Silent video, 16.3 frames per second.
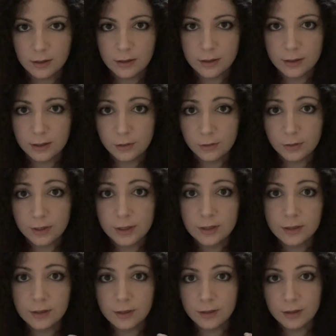
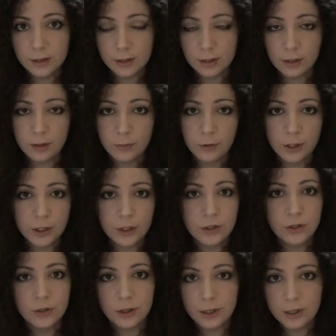series, this
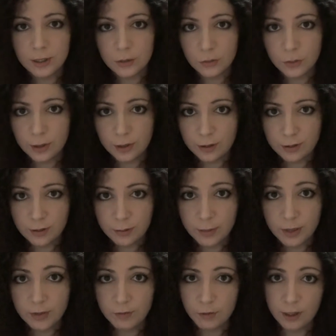collaboration is with
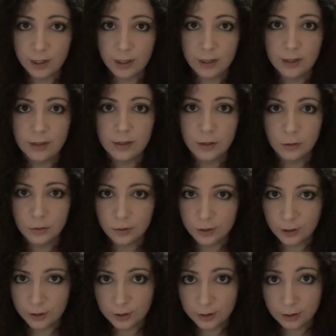my friend No
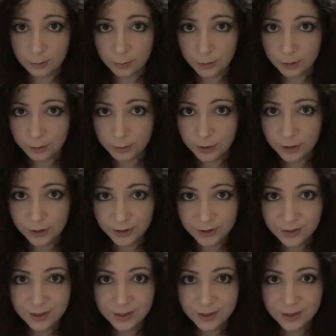Stars in the Perimeter,